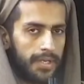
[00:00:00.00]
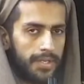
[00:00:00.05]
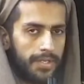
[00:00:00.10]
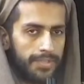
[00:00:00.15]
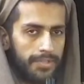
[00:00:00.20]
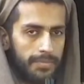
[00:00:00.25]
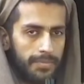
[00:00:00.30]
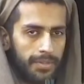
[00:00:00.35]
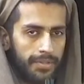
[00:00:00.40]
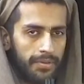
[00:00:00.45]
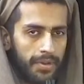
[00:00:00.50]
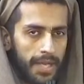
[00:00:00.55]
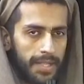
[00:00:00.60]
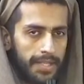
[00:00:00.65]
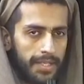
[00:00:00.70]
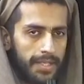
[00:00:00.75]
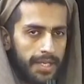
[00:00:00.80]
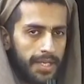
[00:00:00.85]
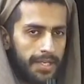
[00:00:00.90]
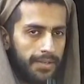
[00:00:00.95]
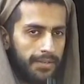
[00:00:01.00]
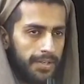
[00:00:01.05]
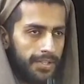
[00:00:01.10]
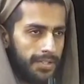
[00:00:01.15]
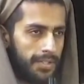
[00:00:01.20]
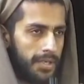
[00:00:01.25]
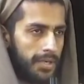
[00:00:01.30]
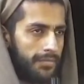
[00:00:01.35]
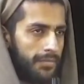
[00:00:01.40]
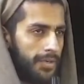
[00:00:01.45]
Shrimati Radhika and
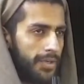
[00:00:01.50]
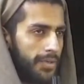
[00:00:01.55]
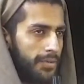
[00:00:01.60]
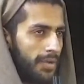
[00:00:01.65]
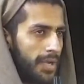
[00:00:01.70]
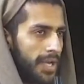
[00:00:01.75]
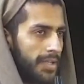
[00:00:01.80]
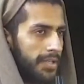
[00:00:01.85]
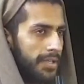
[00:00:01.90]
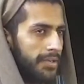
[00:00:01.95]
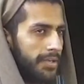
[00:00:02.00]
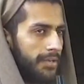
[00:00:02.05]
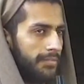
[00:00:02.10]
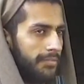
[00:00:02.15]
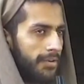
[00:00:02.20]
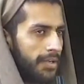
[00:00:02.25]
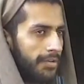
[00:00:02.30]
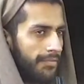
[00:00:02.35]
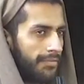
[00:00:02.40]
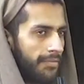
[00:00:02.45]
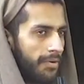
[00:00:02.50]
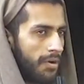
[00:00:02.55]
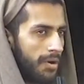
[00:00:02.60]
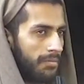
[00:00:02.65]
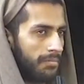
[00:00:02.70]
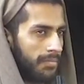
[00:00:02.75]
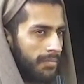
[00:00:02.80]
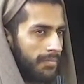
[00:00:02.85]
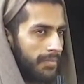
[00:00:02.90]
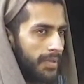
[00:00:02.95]
Krishna were together in one
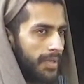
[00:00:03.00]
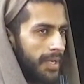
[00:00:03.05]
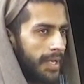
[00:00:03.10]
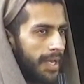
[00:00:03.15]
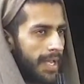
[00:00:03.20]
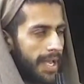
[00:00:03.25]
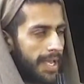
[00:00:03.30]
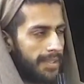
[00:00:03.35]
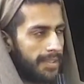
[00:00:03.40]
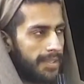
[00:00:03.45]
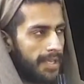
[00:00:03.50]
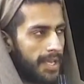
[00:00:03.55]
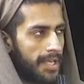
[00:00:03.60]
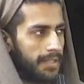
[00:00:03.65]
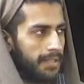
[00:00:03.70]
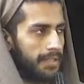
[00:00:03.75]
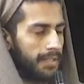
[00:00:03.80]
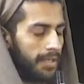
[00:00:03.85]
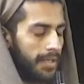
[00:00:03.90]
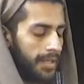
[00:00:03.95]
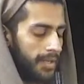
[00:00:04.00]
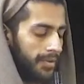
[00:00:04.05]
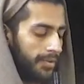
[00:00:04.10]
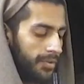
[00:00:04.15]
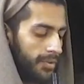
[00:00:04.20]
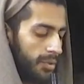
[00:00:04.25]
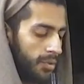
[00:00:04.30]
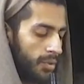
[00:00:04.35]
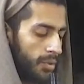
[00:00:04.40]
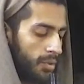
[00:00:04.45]
form, and then
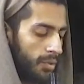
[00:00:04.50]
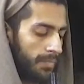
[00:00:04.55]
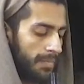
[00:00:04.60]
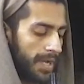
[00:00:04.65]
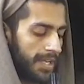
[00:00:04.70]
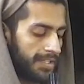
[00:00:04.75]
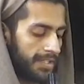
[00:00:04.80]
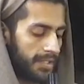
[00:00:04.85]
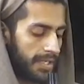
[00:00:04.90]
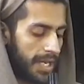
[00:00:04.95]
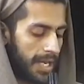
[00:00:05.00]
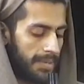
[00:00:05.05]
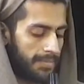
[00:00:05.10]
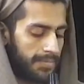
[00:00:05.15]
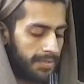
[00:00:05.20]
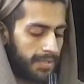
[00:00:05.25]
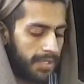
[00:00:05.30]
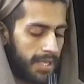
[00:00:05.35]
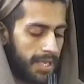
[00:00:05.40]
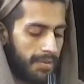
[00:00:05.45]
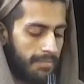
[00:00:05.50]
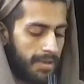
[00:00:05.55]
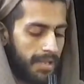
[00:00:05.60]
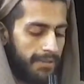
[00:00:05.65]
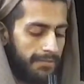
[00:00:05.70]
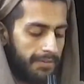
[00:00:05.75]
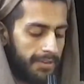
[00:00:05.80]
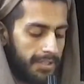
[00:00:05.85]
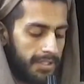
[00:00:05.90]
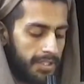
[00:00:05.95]
to do pastimes, they
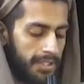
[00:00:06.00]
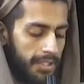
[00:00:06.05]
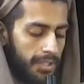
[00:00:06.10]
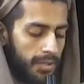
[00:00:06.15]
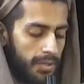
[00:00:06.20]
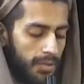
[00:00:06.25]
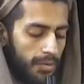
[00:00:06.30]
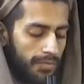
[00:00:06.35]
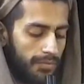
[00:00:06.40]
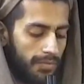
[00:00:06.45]
manifested in two